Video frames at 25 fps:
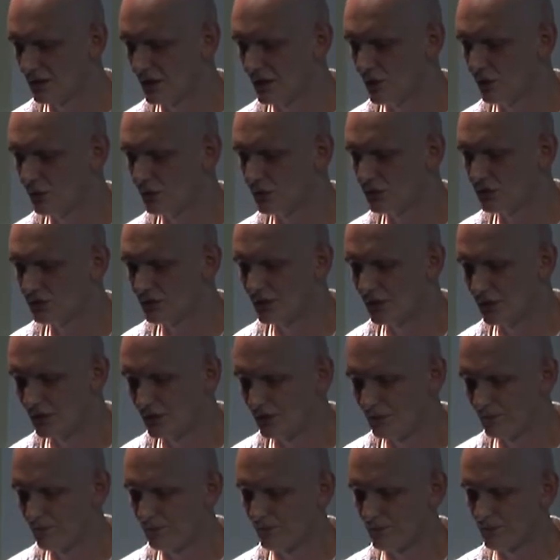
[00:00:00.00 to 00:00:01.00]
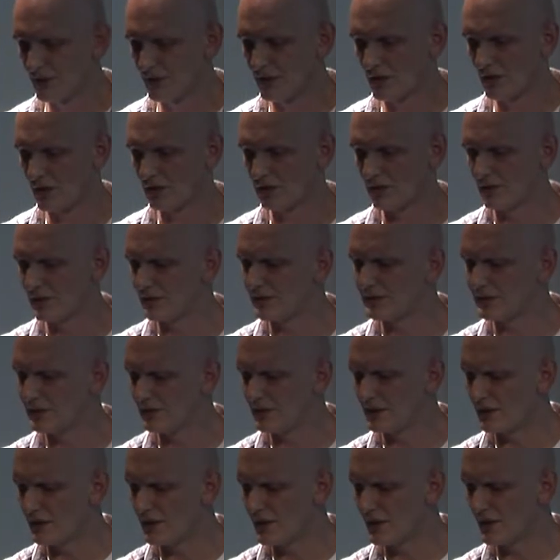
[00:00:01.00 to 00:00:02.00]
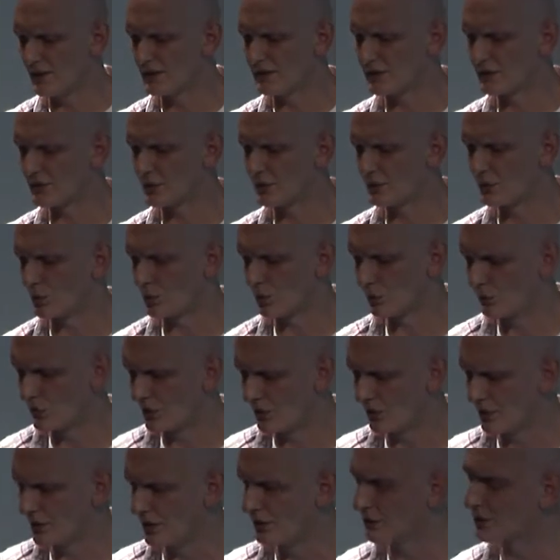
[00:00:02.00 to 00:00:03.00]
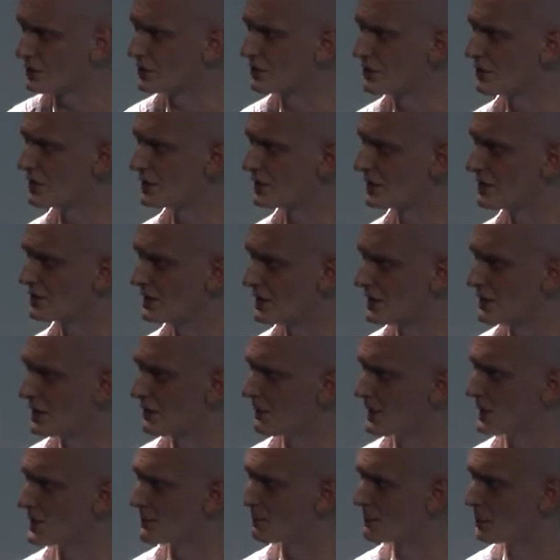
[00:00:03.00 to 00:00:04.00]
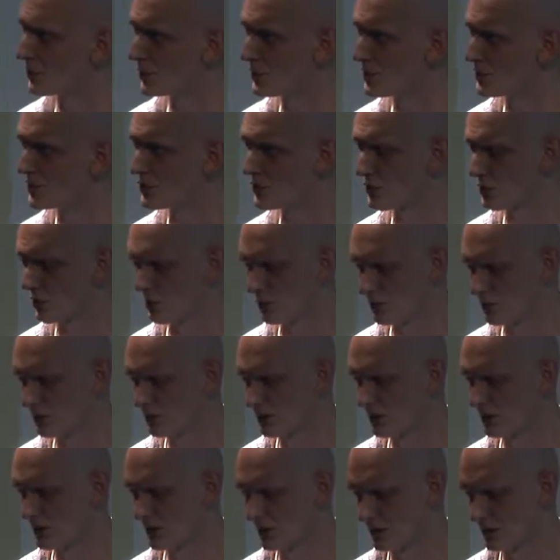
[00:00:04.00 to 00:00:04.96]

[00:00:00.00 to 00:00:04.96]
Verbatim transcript: you see, at least in the case of, of the Linux system exploits, so